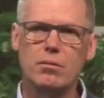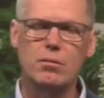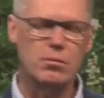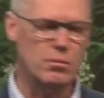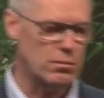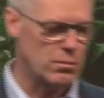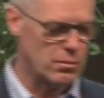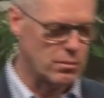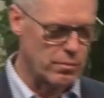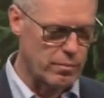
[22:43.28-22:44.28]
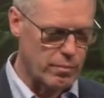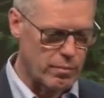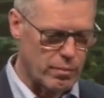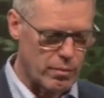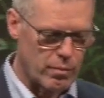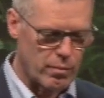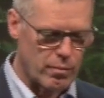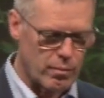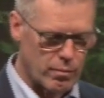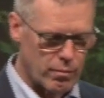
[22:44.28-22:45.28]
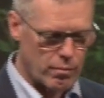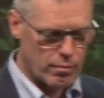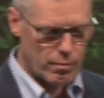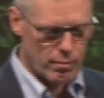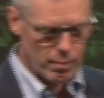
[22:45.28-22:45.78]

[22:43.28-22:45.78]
Nobody speaks.